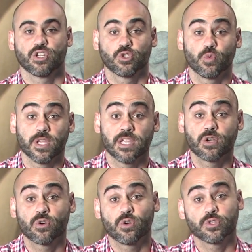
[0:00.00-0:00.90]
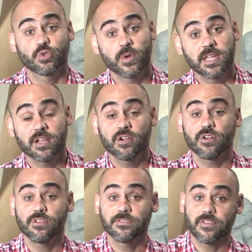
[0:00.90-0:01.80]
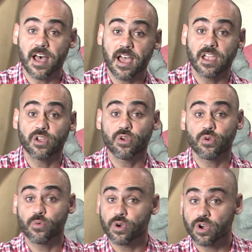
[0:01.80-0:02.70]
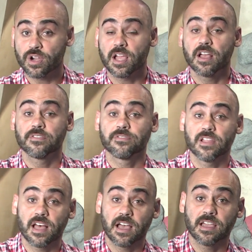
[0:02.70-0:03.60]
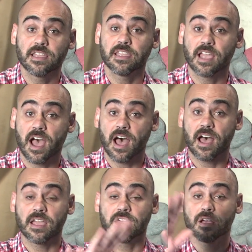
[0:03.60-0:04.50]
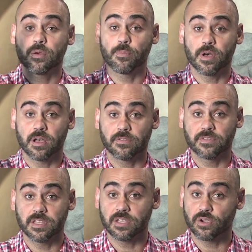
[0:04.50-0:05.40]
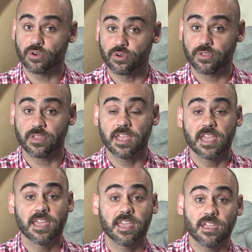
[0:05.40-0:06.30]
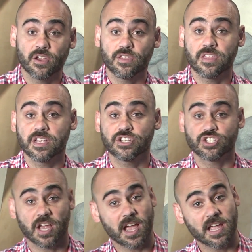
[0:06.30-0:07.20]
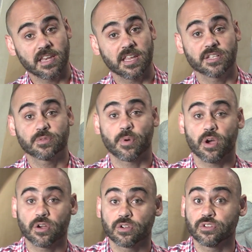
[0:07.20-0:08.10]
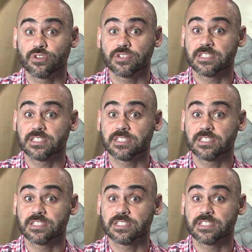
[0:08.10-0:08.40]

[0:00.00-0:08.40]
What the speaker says: Twinkle, twinkle, firework, flying high above the earth. Hear the shining sparklers